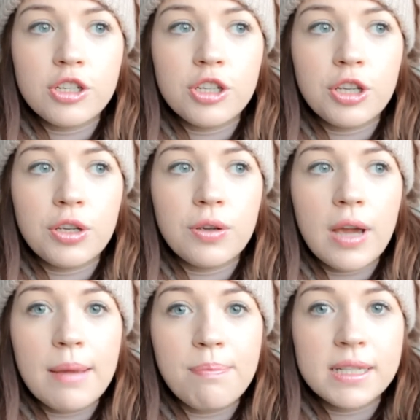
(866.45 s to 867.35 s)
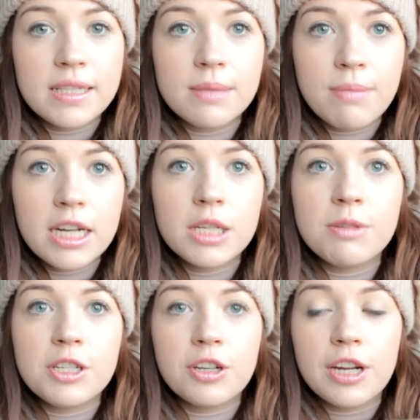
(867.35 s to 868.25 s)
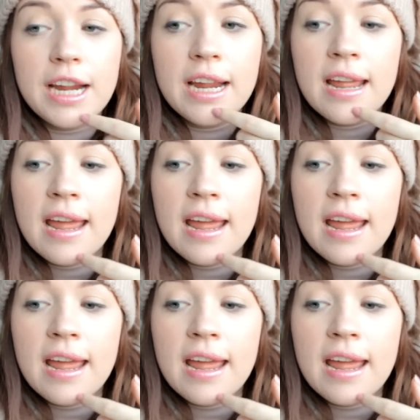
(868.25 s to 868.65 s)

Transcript: to a business management degree,